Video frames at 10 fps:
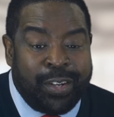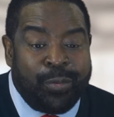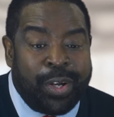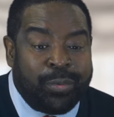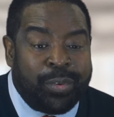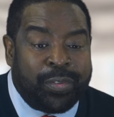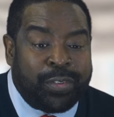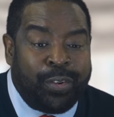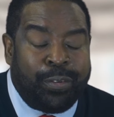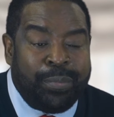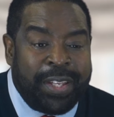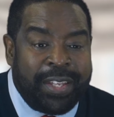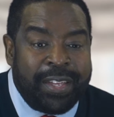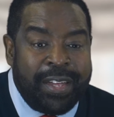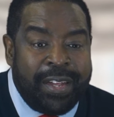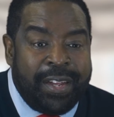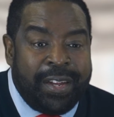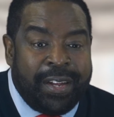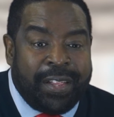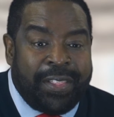No one would have told me
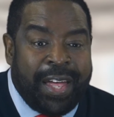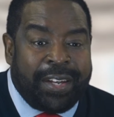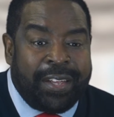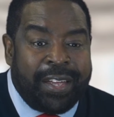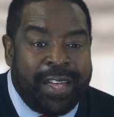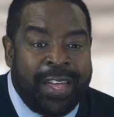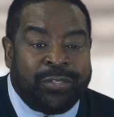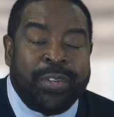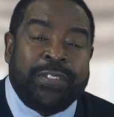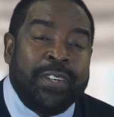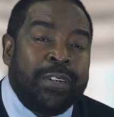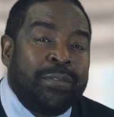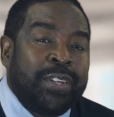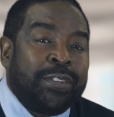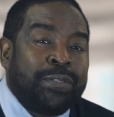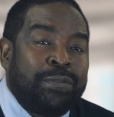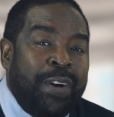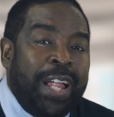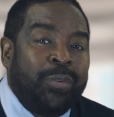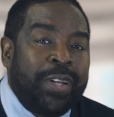that as a result of just
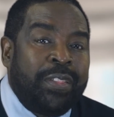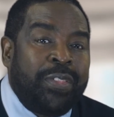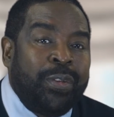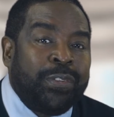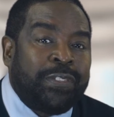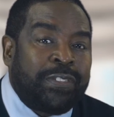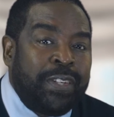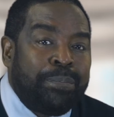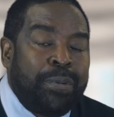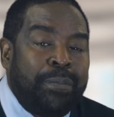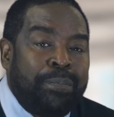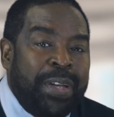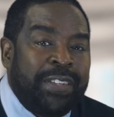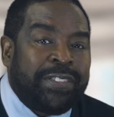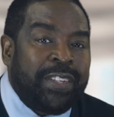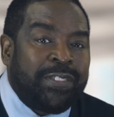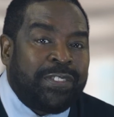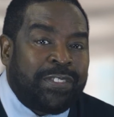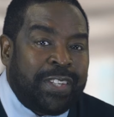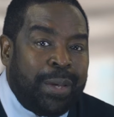following those simple, basic
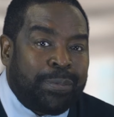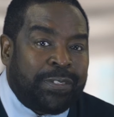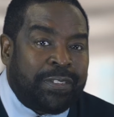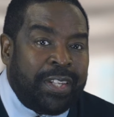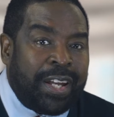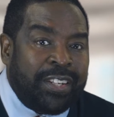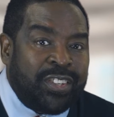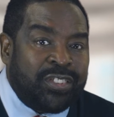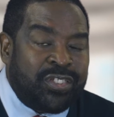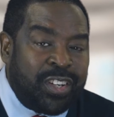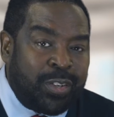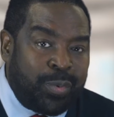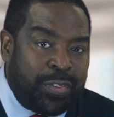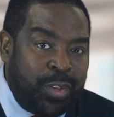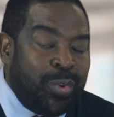steps that I just shared with